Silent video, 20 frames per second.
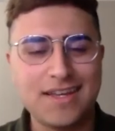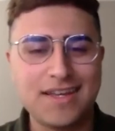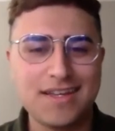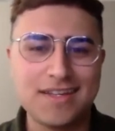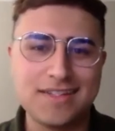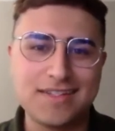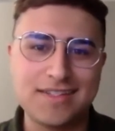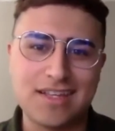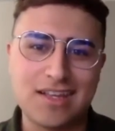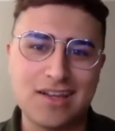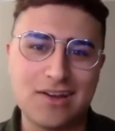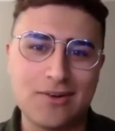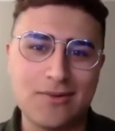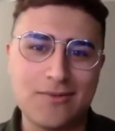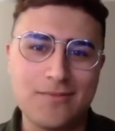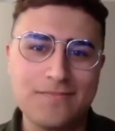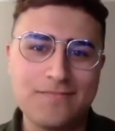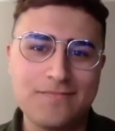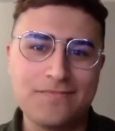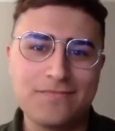So,
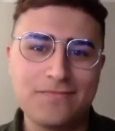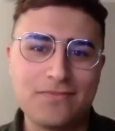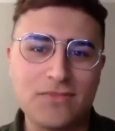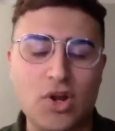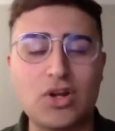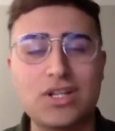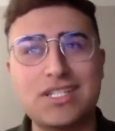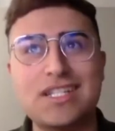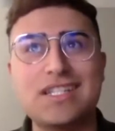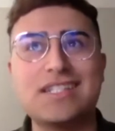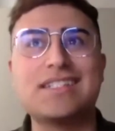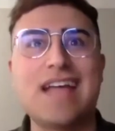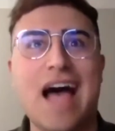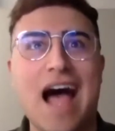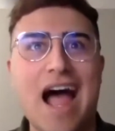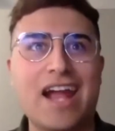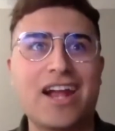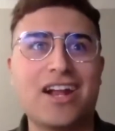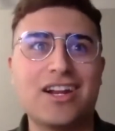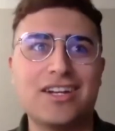or it's a
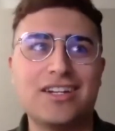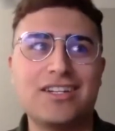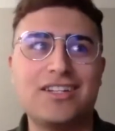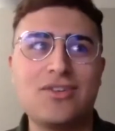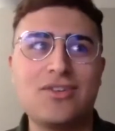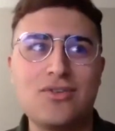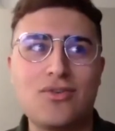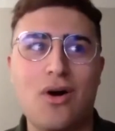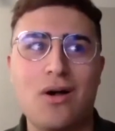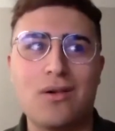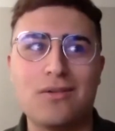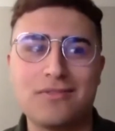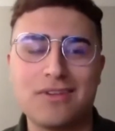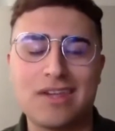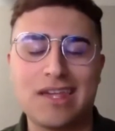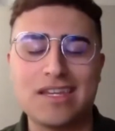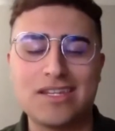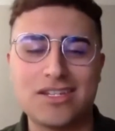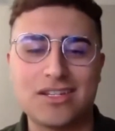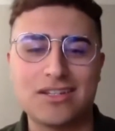desired
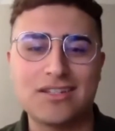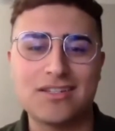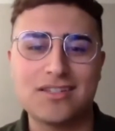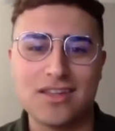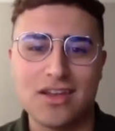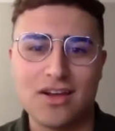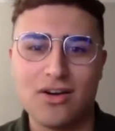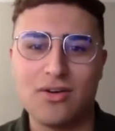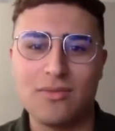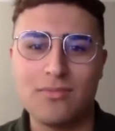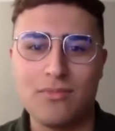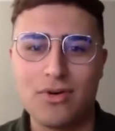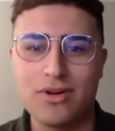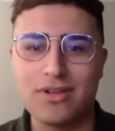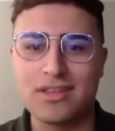qualification. So more than